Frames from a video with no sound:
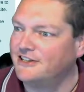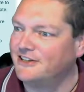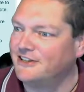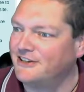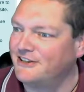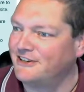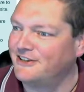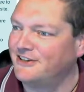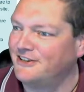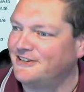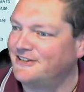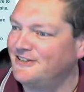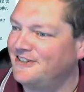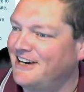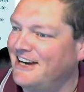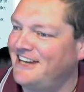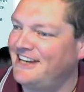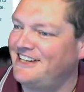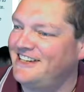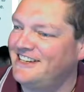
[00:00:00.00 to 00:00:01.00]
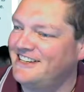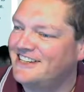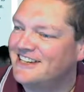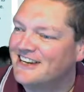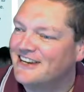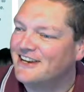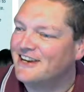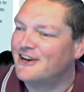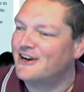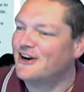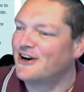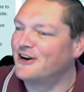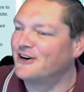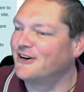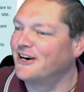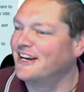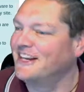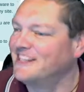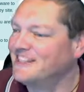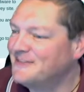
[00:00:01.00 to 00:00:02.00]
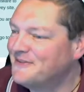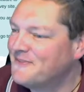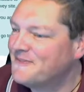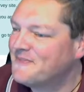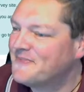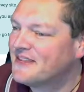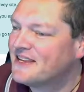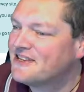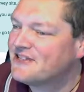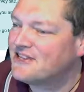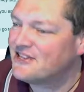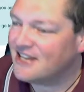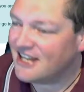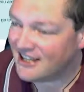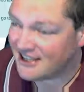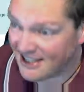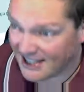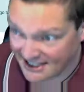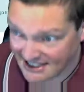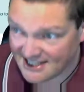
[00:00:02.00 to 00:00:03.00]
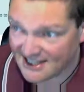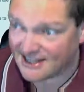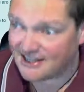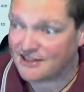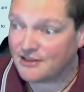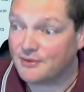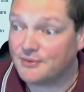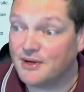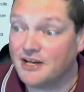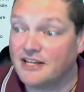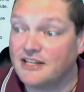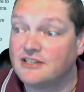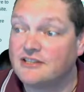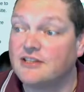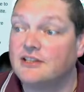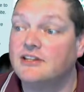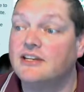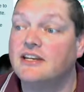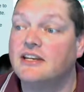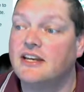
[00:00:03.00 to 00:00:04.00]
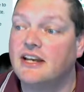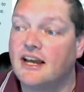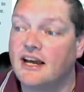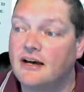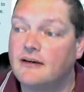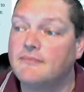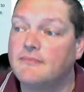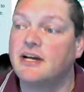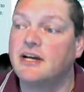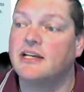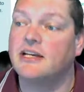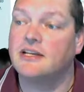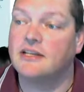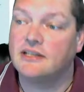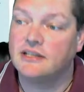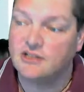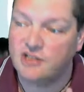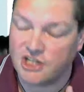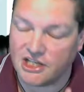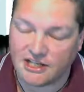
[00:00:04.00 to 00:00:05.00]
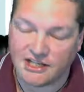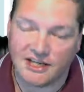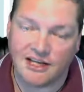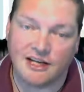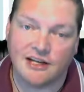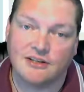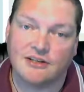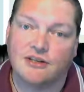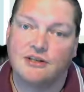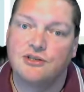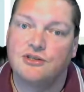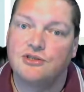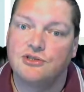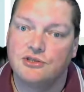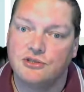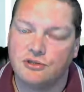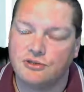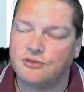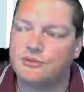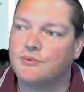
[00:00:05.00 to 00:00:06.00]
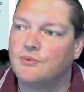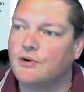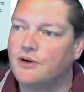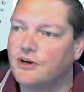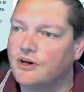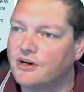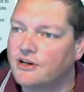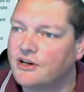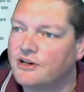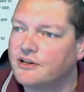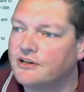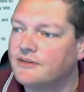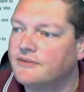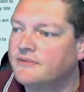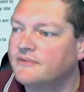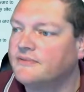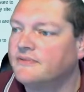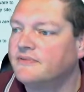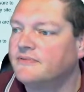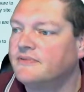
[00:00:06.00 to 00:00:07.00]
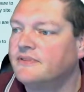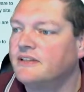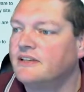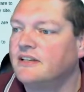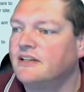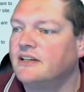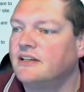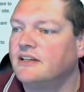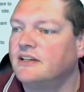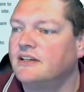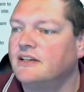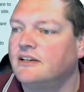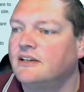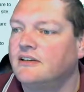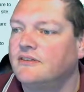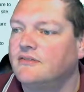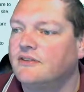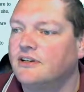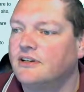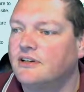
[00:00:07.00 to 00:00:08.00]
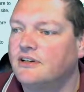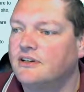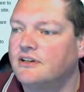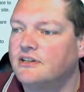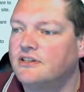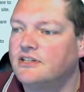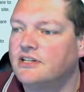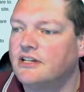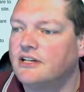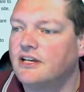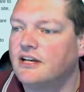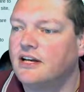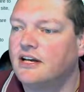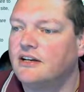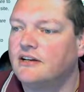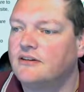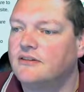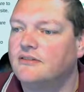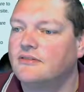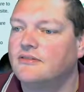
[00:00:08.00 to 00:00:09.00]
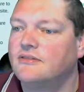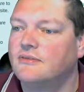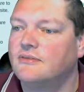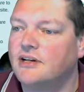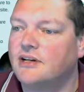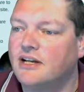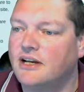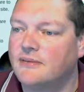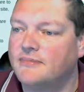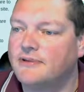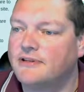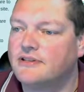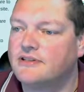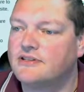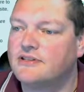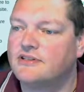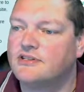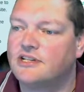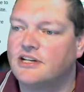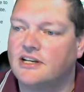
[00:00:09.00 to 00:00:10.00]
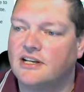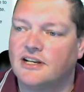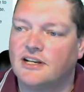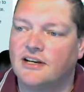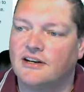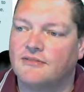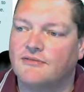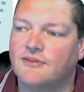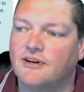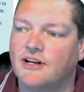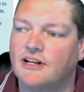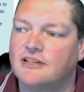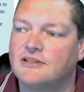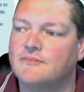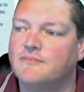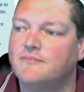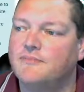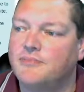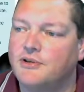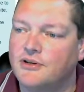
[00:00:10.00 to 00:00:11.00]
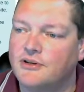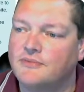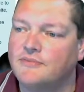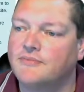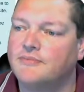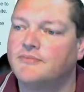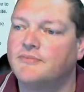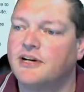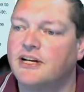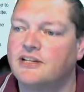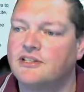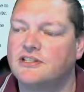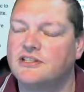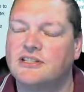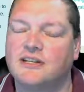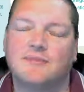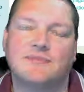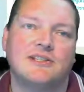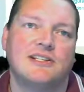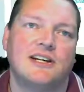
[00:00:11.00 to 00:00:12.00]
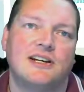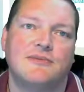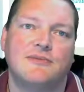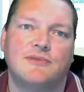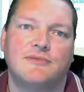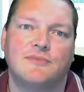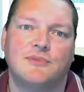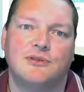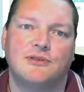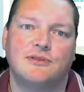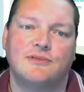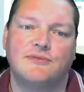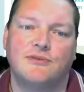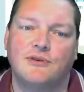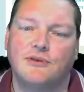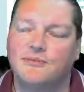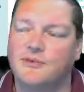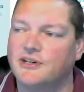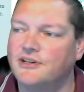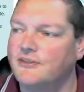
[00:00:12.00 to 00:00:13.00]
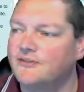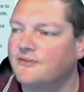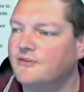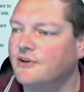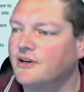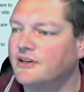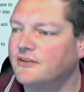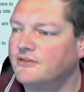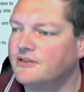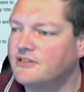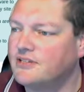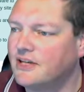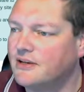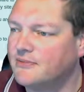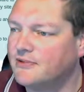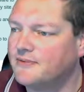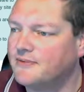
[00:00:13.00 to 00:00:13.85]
All right. So now that's out of the way. So now my checkout should work. If I go to checkout, what happens? Checking out files, boom, branch is up to date with Moodle 400 stable.